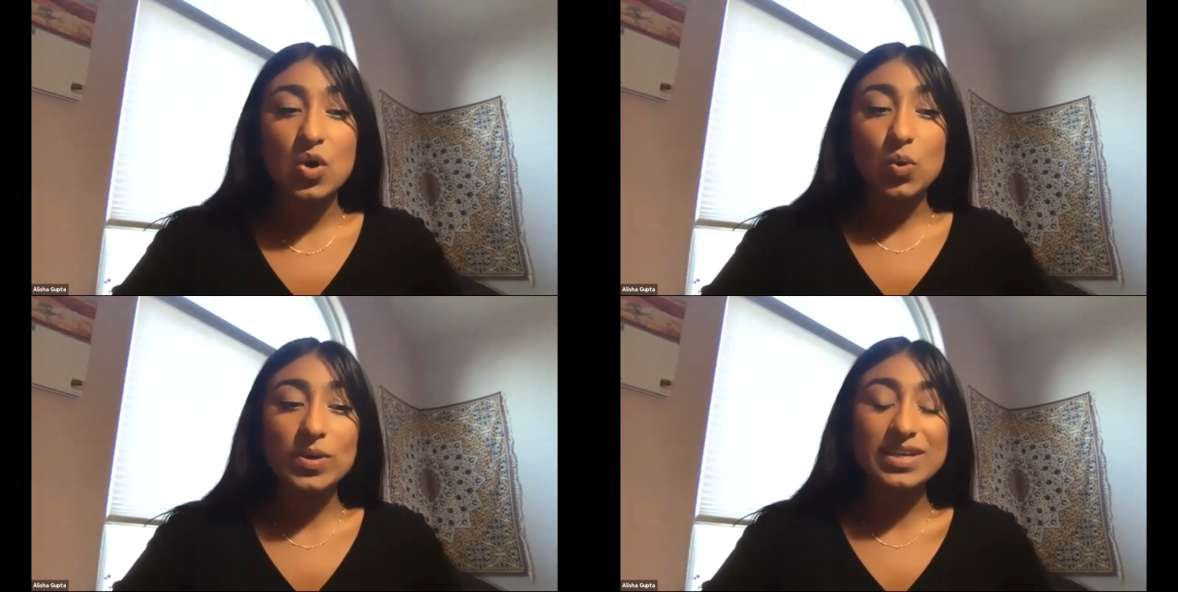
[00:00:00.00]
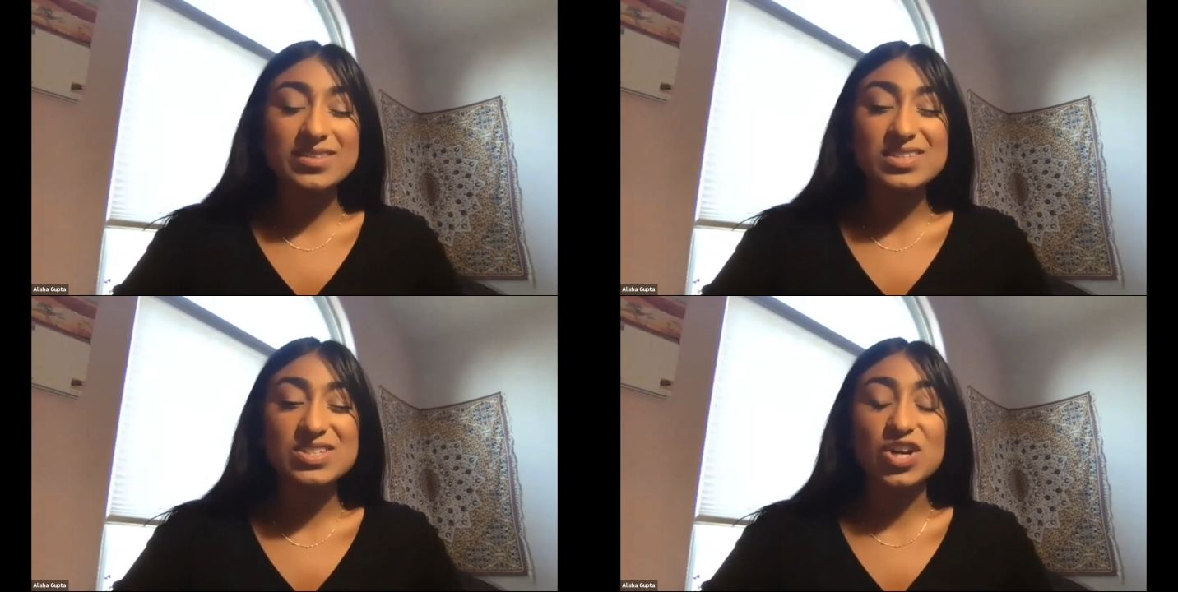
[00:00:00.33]
we can
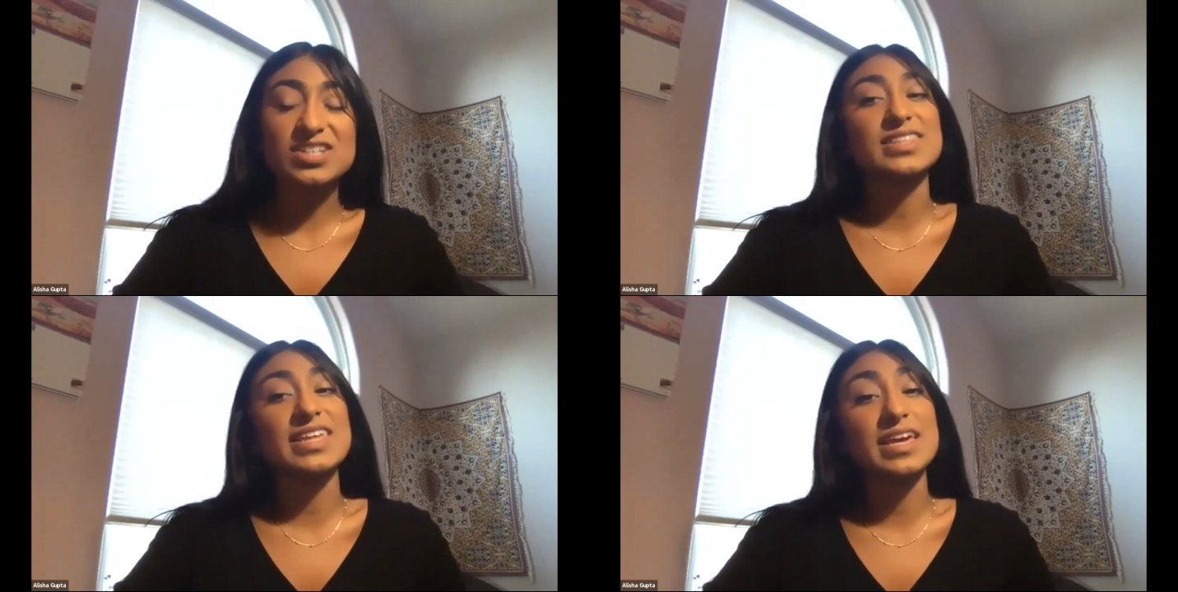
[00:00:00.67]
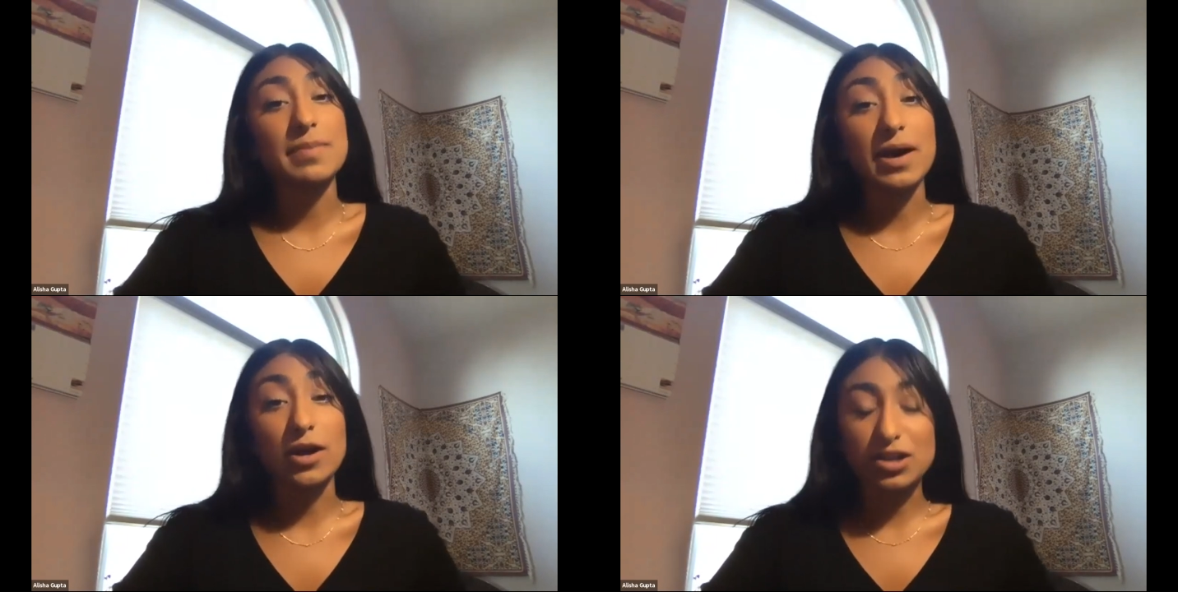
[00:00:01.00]
start to think
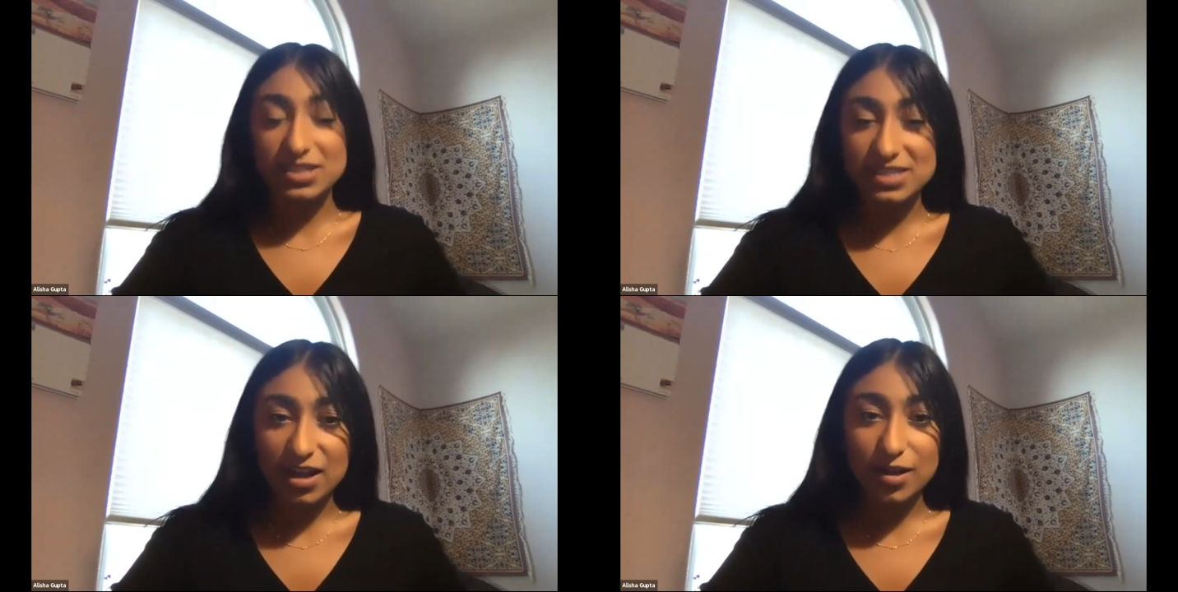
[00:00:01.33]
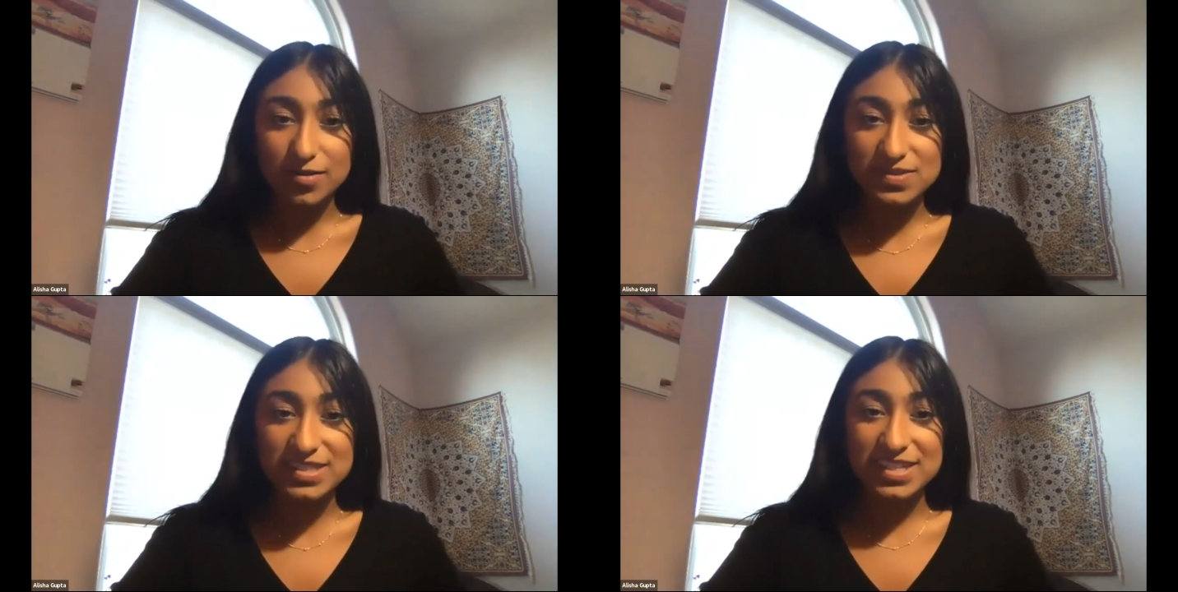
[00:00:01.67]
about
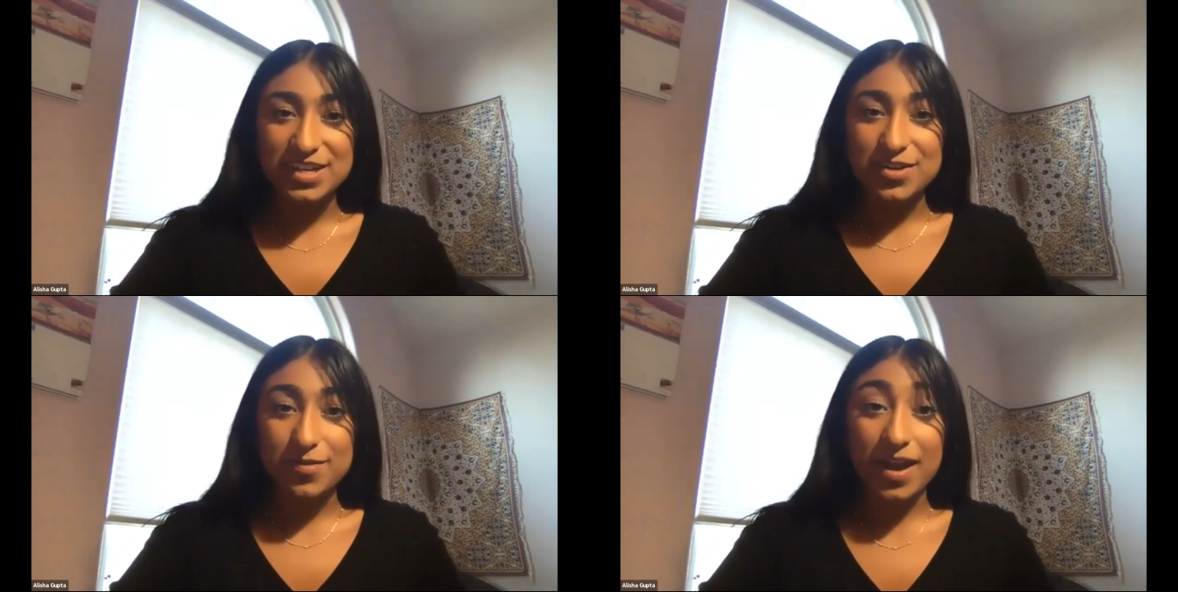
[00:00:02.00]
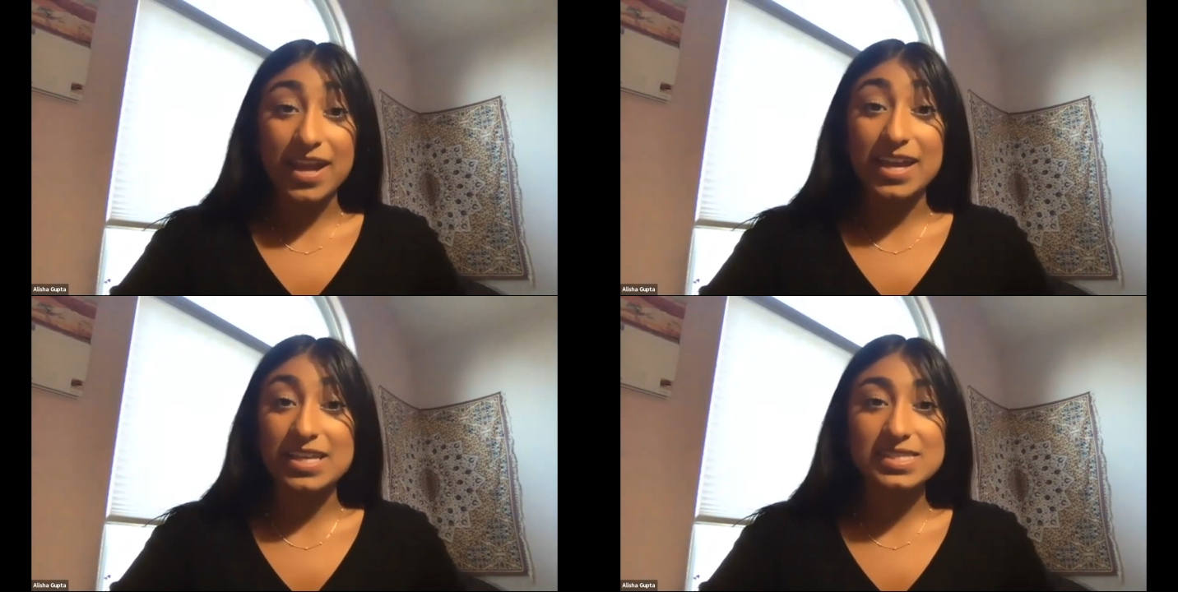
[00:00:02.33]
ourselves,
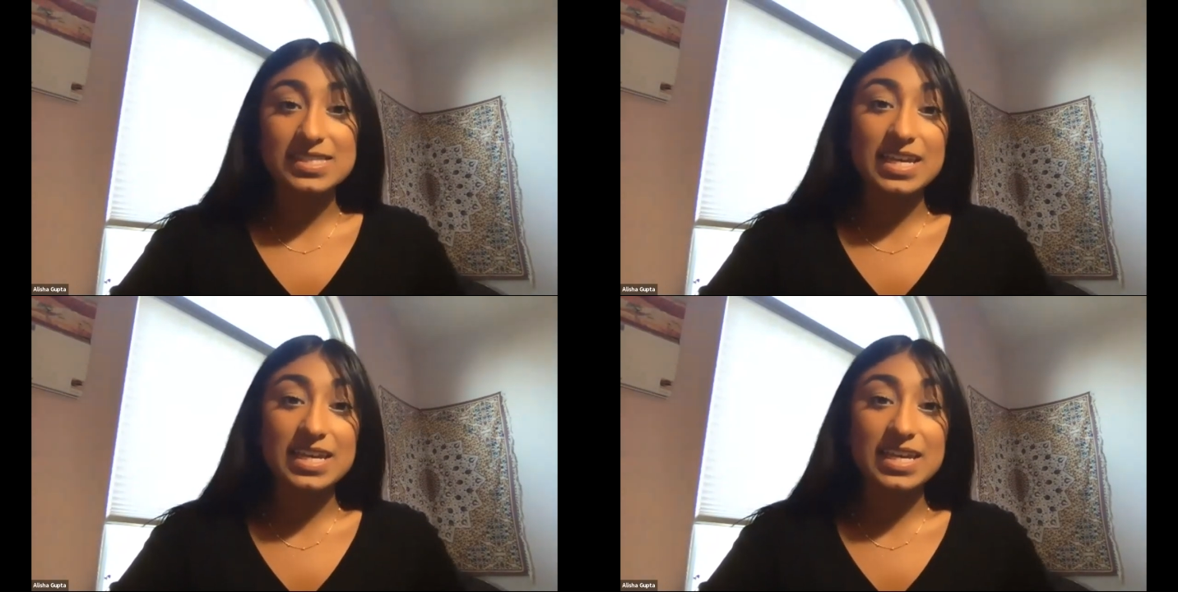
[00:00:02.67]
right?